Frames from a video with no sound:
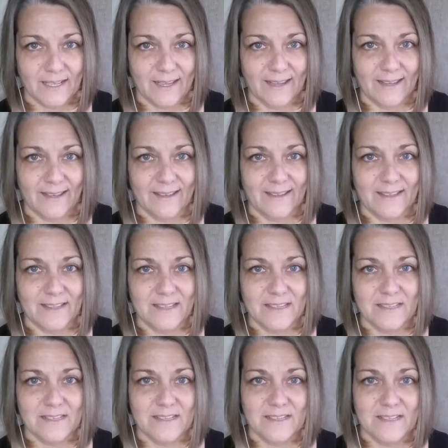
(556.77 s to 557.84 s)

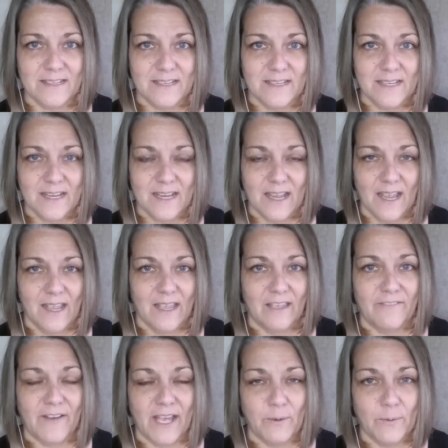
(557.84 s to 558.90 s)
And
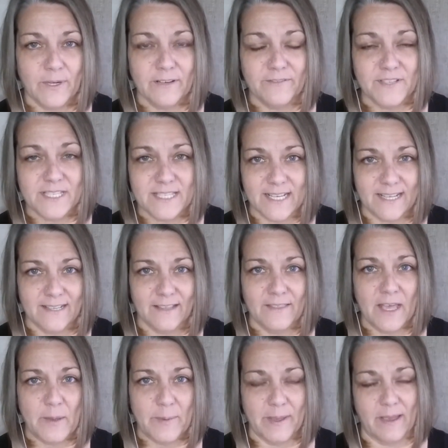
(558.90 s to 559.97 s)
if I would have stayed on
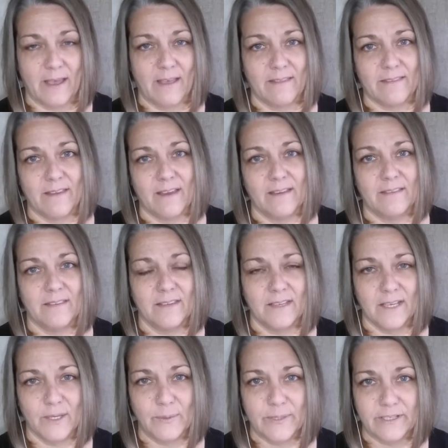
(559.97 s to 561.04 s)
that path, I think
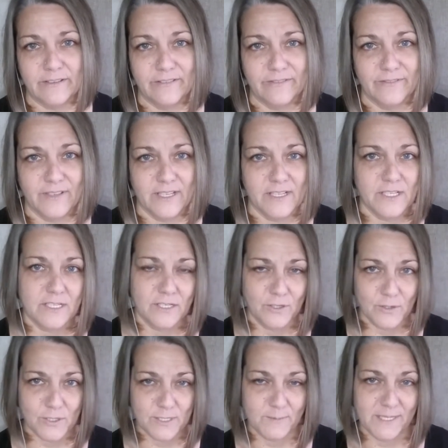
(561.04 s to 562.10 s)
I would have
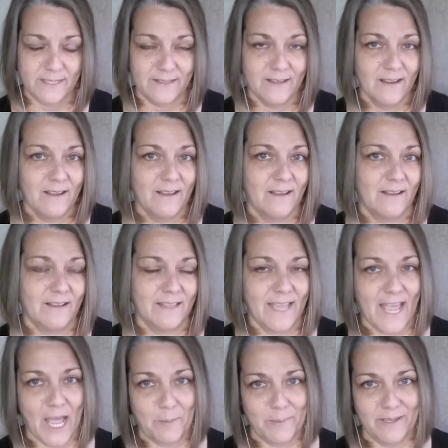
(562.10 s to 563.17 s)
continued to be
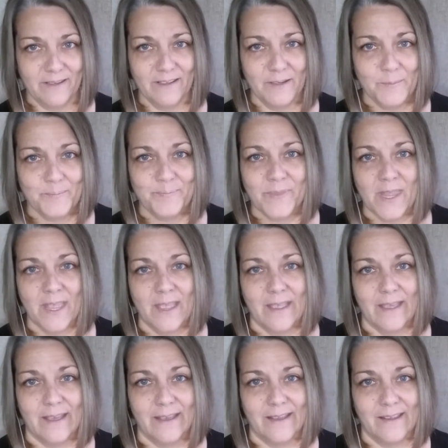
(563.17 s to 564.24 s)
unhappy,
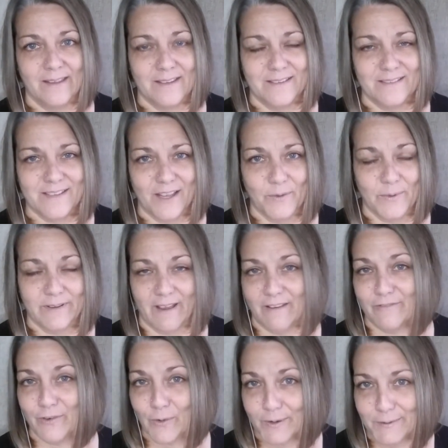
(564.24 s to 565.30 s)
and I would not
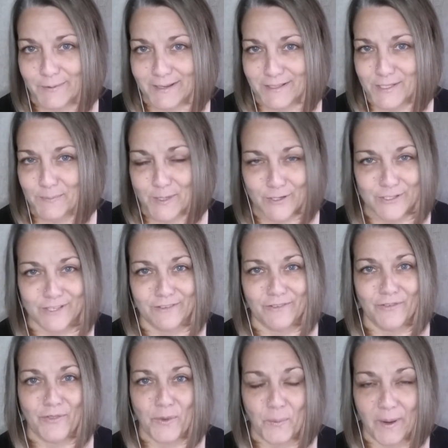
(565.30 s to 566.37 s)
have grown as a person
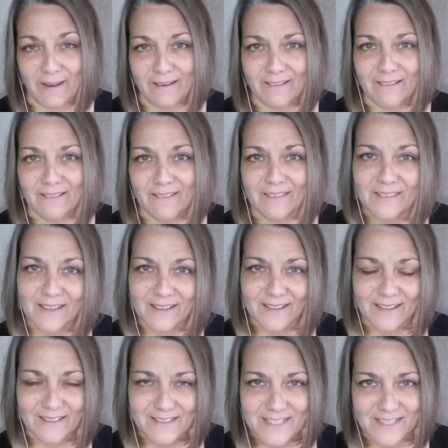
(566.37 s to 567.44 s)
the way that
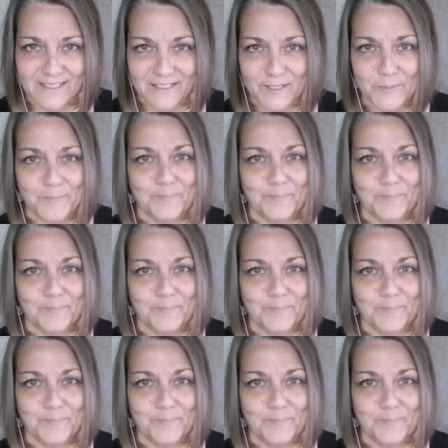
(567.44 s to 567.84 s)
I did.